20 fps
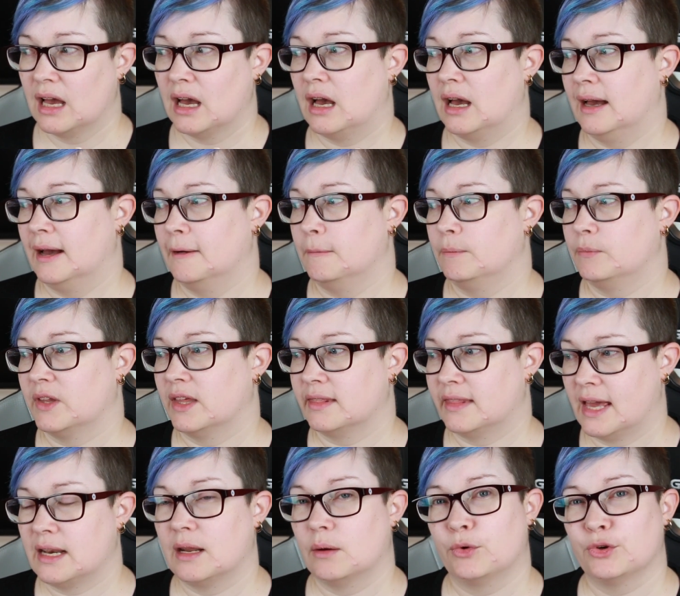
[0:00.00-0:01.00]
And
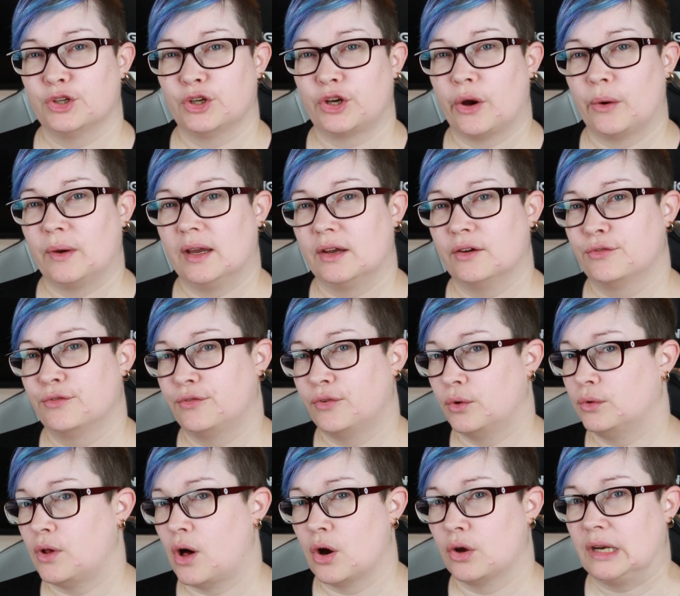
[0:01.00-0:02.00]
then I want to go
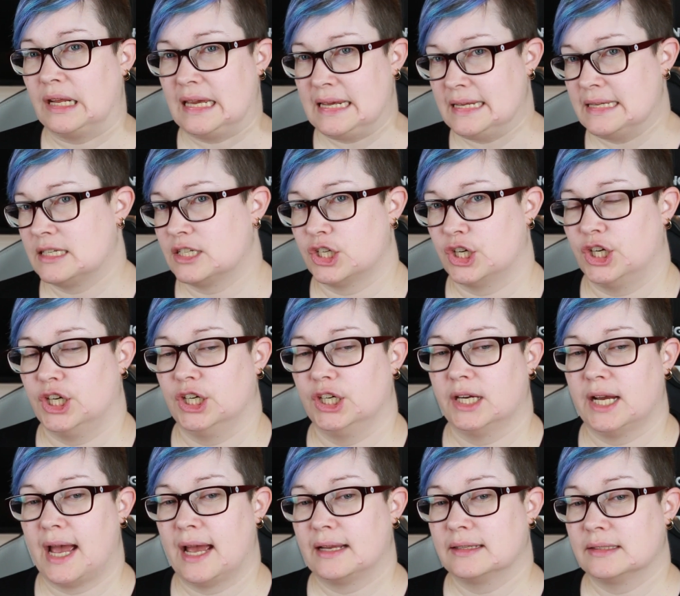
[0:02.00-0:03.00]
full on Easter
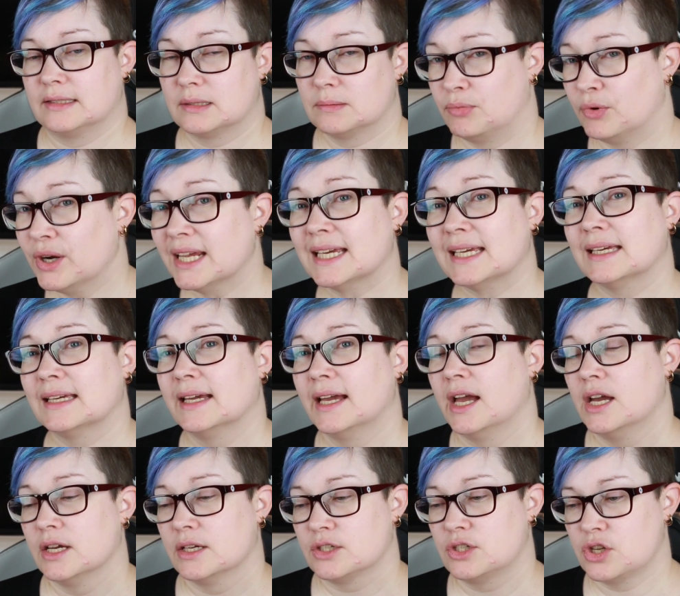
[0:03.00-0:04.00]
and spring.
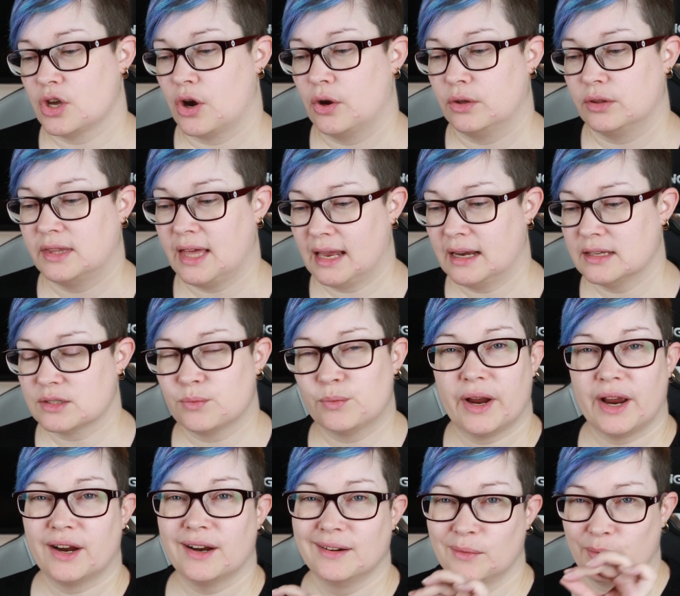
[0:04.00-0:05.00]
So that is
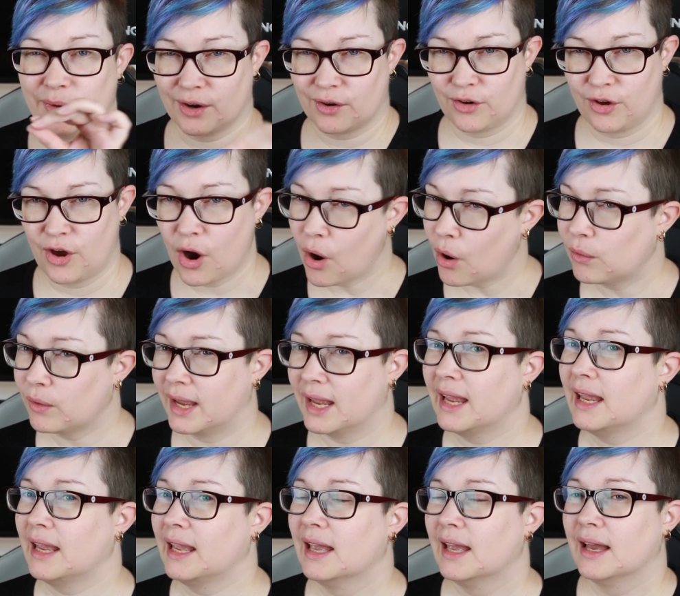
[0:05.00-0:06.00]
where we're
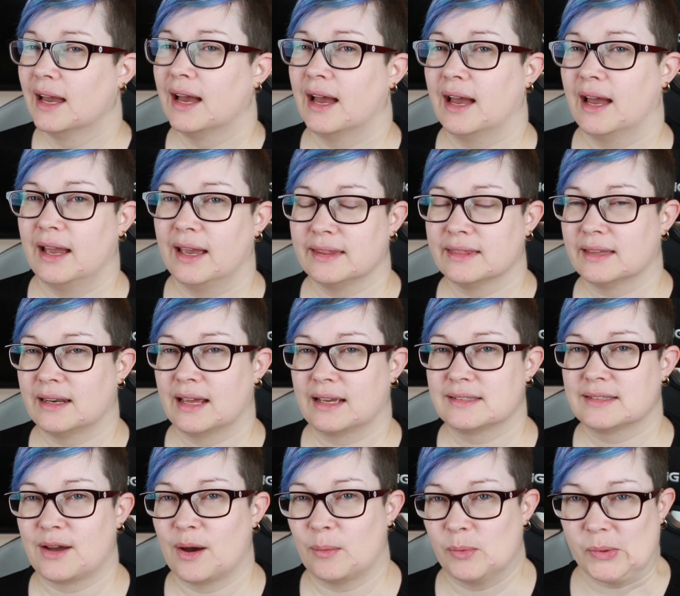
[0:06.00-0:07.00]
going in the
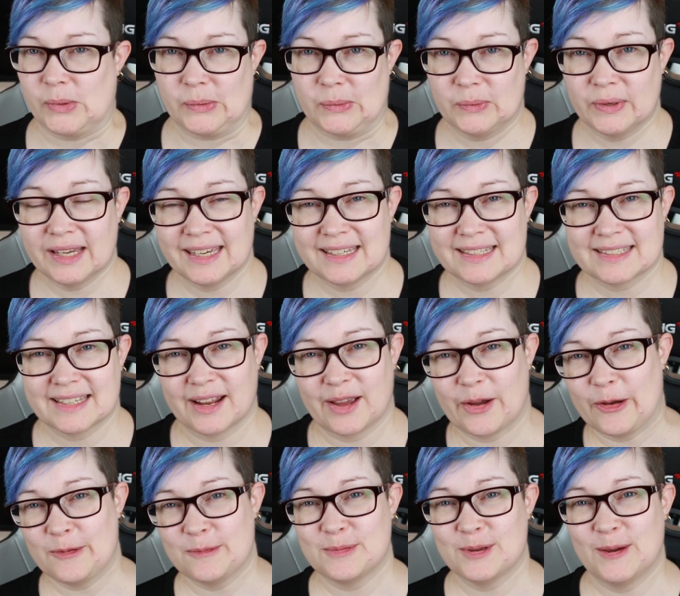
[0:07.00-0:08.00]
next couple of weeks, and I
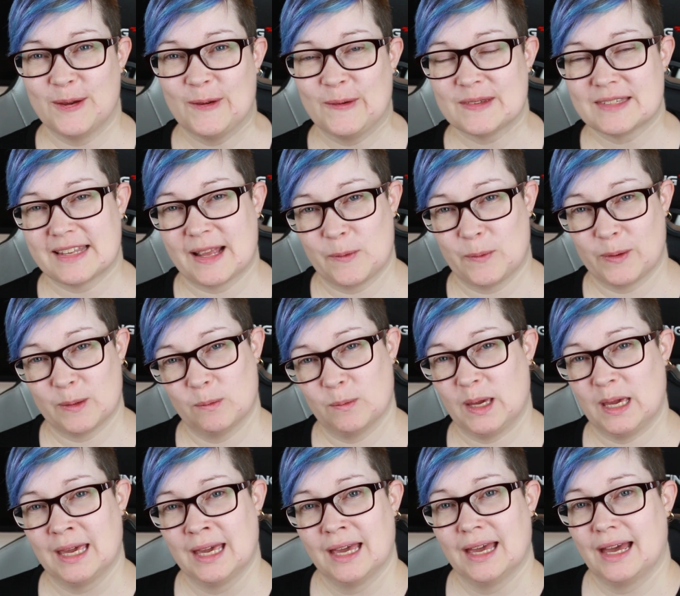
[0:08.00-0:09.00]
hope you stay with
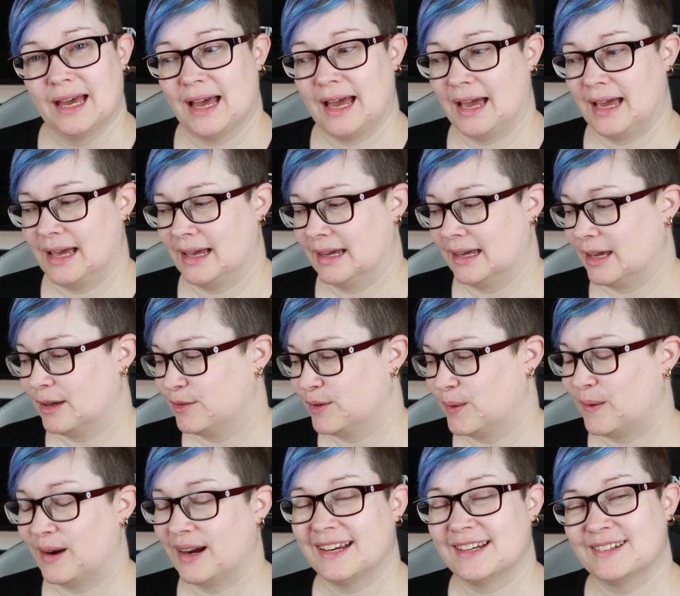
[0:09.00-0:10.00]
me if
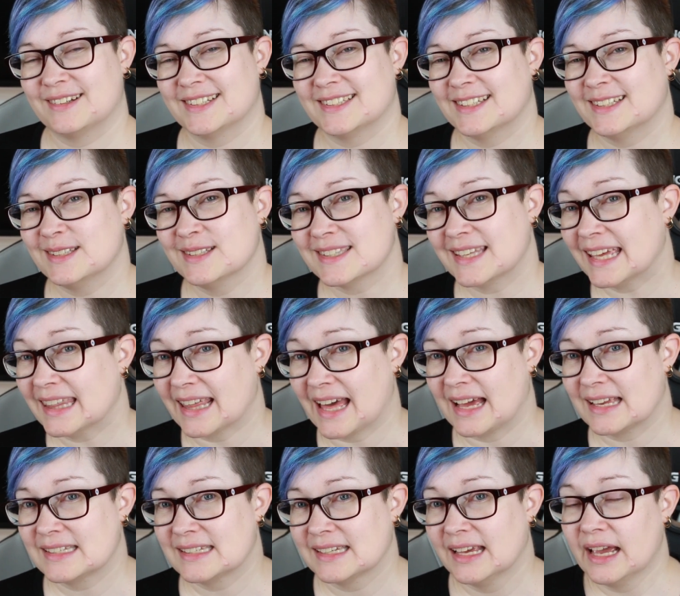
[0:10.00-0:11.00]
you are interested to see
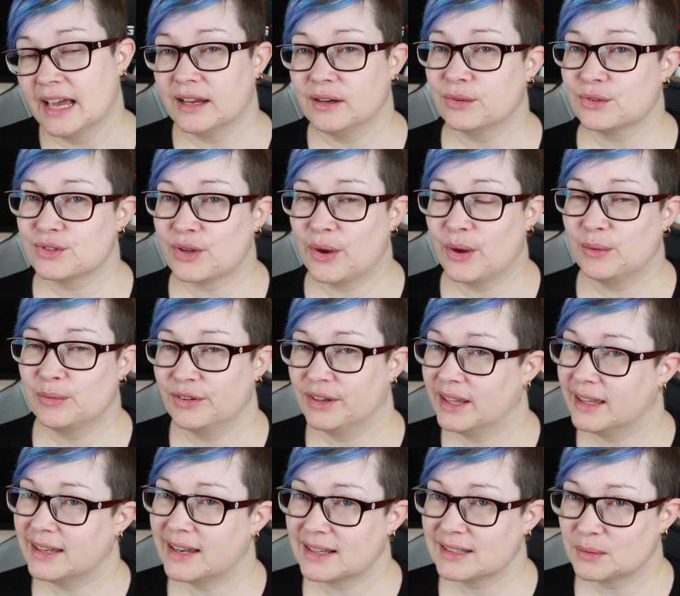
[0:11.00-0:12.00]
that. And also
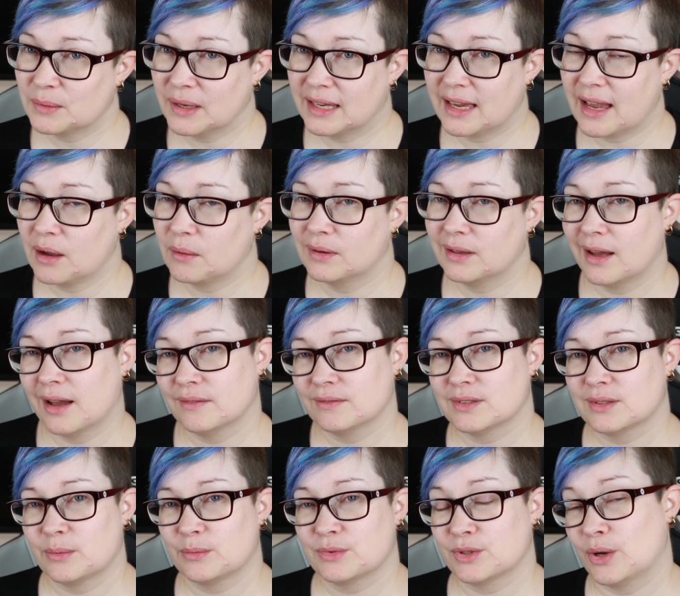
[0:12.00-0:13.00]
hopefully next week I will have
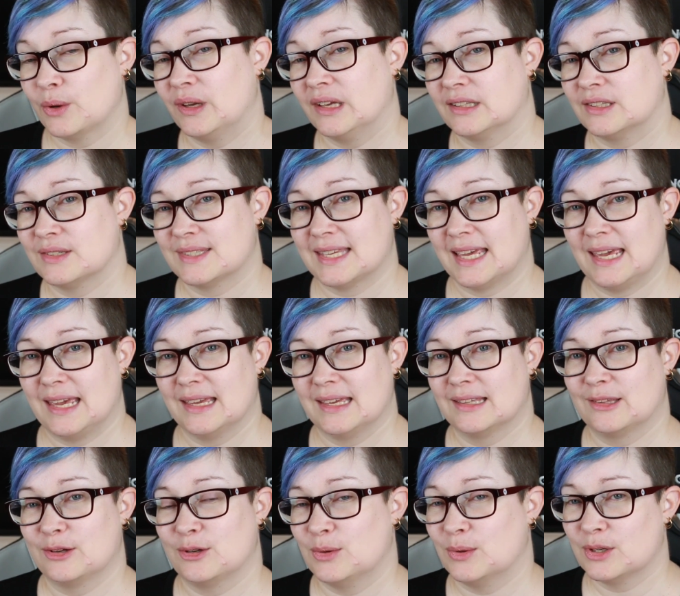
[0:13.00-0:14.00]
some sewing
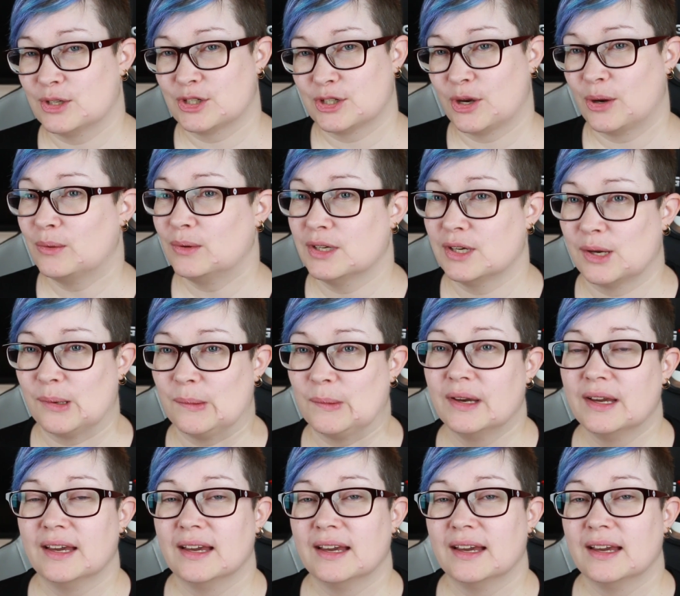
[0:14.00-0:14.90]
to show you.